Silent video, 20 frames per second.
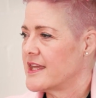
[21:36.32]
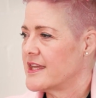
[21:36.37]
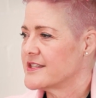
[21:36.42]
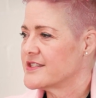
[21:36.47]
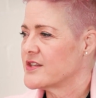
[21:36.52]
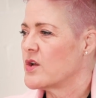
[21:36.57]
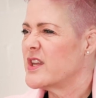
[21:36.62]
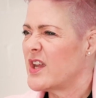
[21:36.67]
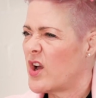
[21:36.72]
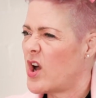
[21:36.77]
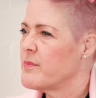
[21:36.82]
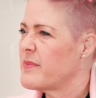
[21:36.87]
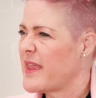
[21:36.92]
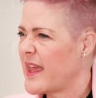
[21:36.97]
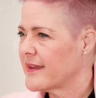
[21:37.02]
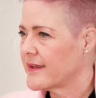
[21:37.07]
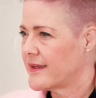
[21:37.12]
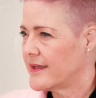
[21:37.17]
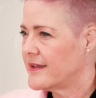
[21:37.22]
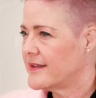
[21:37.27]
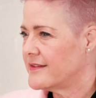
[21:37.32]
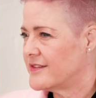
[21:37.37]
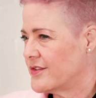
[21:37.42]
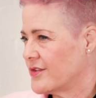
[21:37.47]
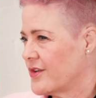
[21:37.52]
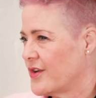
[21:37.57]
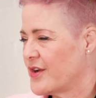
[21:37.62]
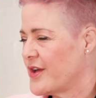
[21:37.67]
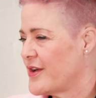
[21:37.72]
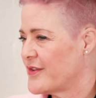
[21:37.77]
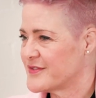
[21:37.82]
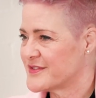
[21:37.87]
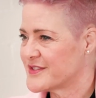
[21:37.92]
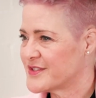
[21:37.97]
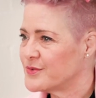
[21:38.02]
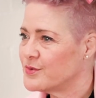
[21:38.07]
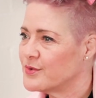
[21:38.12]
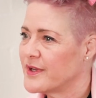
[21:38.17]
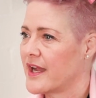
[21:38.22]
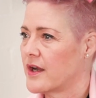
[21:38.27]
so yeah, I'm that kid, you know, and I
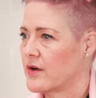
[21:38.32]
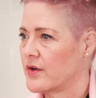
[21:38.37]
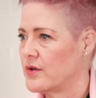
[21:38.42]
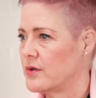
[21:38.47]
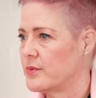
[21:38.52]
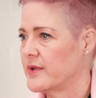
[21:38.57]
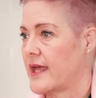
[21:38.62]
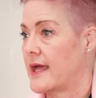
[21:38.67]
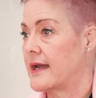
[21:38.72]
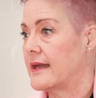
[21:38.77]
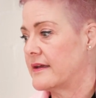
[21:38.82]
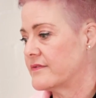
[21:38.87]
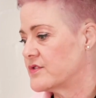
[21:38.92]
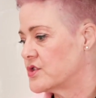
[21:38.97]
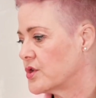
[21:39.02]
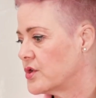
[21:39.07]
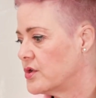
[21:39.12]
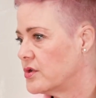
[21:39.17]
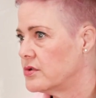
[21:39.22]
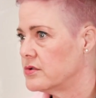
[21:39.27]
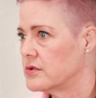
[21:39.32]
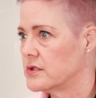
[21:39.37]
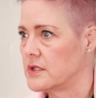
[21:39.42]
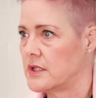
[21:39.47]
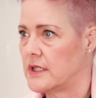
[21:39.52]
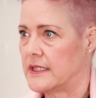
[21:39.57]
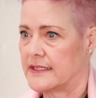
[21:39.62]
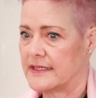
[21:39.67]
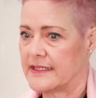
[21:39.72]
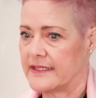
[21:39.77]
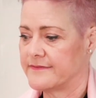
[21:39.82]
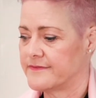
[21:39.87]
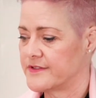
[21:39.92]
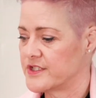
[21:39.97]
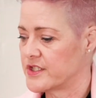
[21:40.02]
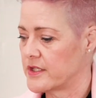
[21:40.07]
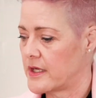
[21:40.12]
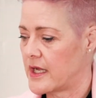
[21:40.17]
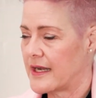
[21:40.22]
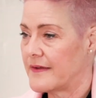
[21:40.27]
still carry on with that. I love to cook. I love
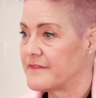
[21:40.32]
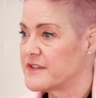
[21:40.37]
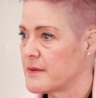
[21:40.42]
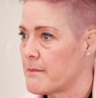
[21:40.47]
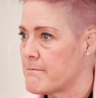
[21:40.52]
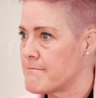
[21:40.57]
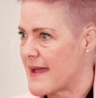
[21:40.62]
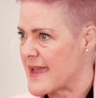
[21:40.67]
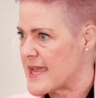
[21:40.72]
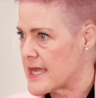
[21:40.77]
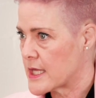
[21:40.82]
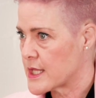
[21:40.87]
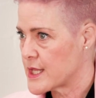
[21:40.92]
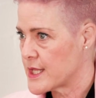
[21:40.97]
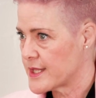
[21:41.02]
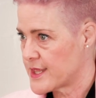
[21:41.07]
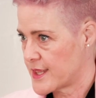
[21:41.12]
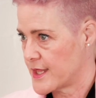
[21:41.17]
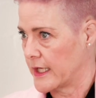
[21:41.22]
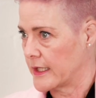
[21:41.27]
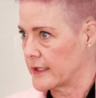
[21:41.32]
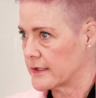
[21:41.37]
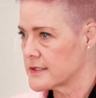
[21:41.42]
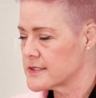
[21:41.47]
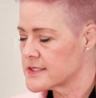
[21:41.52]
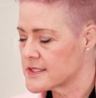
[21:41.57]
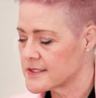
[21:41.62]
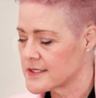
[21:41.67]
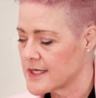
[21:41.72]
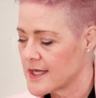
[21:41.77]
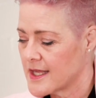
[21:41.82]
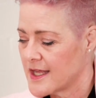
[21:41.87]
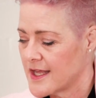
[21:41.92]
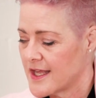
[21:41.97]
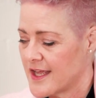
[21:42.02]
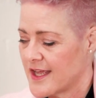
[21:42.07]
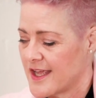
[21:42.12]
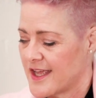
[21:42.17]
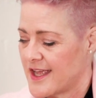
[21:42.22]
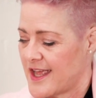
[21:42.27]
to I love to make things,
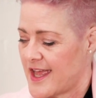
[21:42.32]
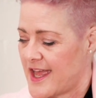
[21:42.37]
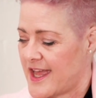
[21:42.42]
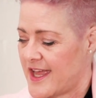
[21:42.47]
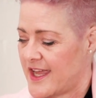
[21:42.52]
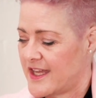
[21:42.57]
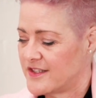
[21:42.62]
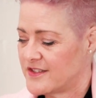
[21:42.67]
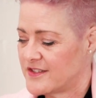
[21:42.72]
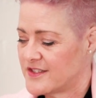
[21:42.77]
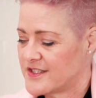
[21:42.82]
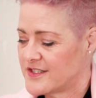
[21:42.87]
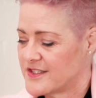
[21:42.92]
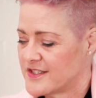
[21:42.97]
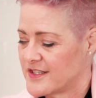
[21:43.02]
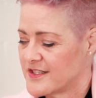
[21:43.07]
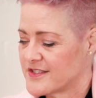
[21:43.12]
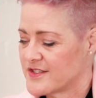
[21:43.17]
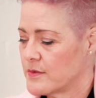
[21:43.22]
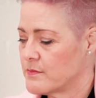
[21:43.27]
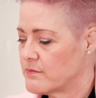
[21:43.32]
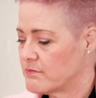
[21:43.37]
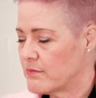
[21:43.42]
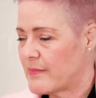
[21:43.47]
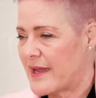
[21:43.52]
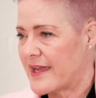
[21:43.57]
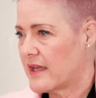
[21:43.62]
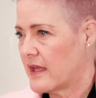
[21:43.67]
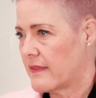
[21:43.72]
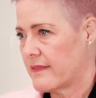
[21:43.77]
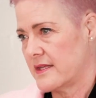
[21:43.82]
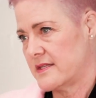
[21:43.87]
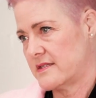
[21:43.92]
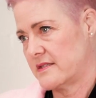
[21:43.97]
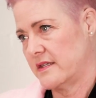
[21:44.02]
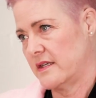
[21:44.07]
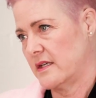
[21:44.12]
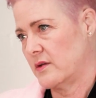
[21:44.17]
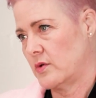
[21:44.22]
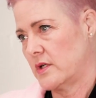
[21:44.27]
and so making these
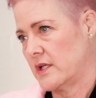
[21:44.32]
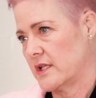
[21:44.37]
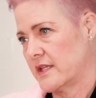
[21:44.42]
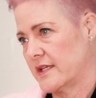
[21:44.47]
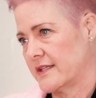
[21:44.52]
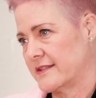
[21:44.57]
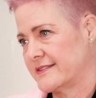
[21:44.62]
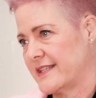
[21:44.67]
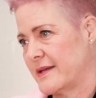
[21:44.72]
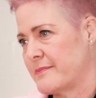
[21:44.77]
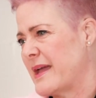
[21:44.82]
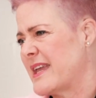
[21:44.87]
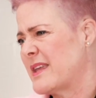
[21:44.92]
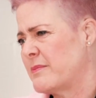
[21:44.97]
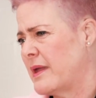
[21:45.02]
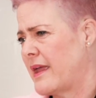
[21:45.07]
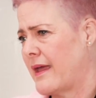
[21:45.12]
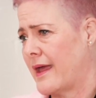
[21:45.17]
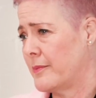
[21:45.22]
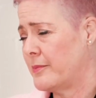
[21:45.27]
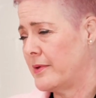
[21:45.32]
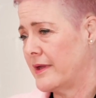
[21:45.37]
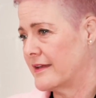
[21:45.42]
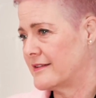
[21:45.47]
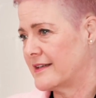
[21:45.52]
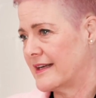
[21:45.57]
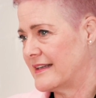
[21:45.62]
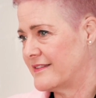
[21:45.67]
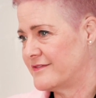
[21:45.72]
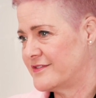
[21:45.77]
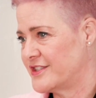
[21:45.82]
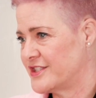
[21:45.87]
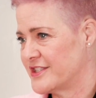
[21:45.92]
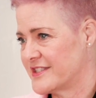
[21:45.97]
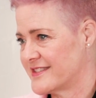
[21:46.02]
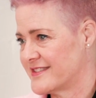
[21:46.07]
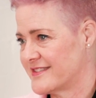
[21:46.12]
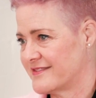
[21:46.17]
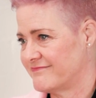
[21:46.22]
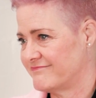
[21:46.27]
DIY things they make me happy, and I love to
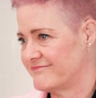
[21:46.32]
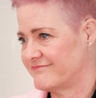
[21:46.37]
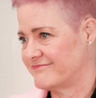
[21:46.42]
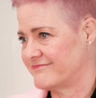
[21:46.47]
just